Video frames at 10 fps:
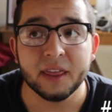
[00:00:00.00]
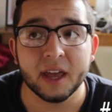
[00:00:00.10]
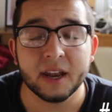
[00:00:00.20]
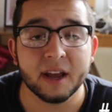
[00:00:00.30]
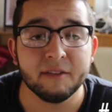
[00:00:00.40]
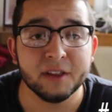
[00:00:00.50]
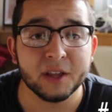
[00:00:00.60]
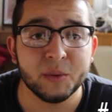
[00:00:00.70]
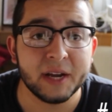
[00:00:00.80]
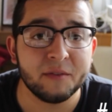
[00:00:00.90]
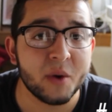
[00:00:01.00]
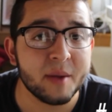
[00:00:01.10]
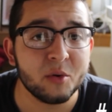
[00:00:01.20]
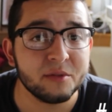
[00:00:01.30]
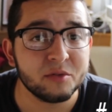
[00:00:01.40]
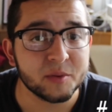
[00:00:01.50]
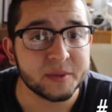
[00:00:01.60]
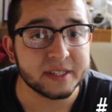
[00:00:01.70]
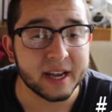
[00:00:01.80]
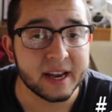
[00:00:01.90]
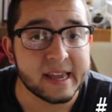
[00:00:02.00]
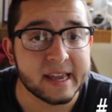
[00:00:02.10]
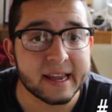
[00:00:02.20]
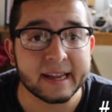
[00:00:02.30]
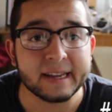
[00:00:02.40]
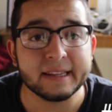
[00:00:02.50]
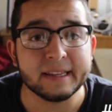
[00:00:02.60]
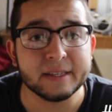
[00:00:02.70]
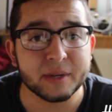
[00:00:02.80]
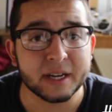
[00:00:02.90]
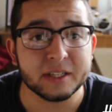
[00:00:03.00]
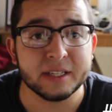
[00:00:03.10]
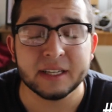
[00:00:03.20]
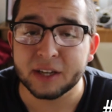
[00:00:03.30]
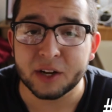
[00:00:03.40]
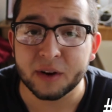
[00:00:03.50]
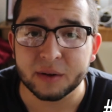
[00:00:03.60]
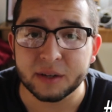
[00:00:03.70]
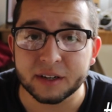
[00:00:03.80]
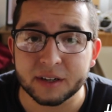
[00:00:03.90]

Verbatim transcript: then I feel like we'd have a way more informed society and things would actually get done around here.